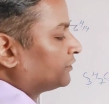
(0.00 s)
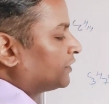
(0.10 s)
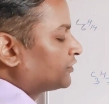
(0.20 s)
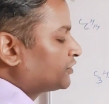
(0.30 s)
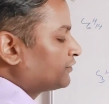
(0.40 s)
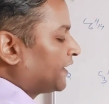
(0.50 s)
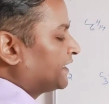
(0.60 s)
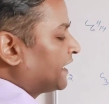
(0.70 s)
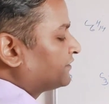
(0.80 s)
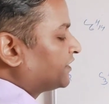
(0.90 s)

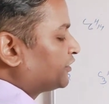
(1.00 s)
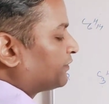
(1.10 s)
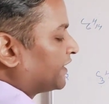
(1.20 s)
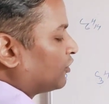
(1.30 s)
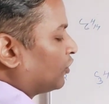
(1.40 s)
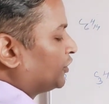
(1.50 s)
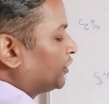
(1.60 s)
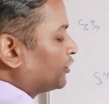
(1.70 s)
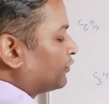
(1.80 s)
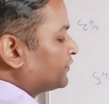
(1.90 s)
justifying and satisfying all your
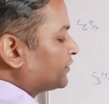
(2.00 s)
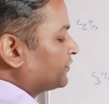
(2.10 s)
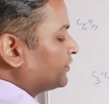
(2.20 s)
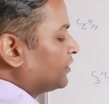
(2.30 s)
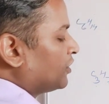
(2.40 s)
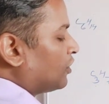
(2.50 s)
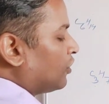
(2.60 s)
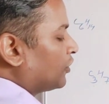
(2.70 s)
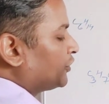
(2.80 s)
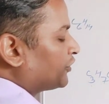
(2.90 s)
equations,
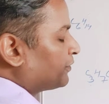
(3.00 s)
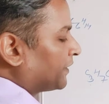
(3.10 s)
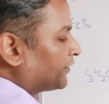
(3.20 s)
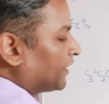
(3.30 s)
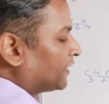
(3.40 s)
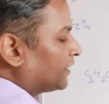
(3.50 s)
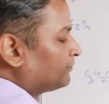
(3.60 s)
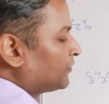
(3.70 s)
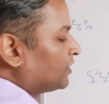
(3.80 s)
all your spectral data.